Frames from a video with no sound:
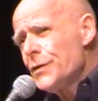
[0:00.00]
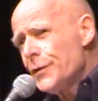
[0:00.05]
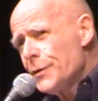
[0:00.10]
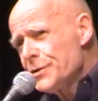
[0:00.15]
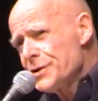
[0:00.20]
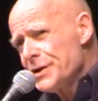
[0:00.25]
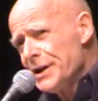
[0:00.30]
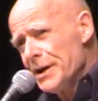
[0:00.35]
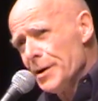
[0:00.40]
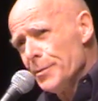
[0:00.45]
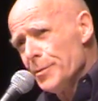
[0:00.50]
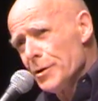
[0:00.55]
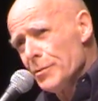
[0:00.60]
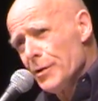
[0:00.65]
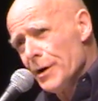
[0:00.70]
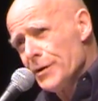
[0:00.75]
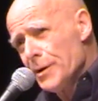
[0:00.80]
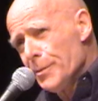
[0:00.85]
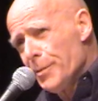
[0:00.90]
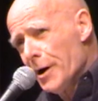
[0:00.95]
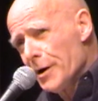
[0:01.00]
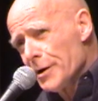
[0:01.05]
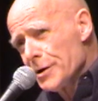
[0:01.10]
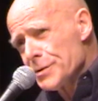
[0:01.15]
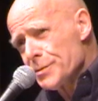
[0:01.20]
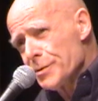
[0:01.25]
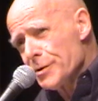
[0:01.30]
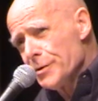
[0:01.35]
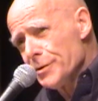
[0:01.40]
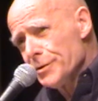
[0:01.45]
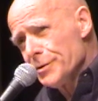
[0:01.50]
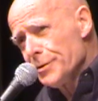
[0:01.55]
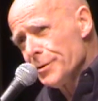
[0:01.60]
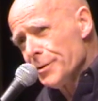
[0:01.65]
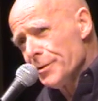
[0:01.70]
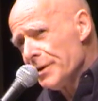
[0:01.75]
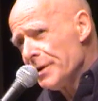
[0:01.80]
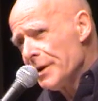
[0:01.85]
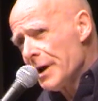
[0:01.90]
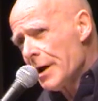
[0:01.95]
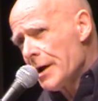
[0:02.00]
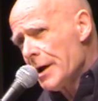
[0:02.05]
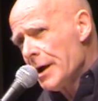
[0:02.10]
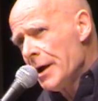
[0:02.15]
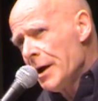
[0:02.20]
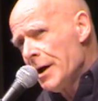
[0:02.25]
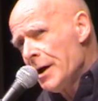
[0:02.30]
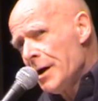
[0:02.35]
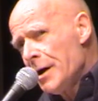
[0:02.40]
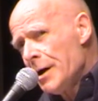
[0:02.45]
foreseeable what the Paras were going to do in Derry.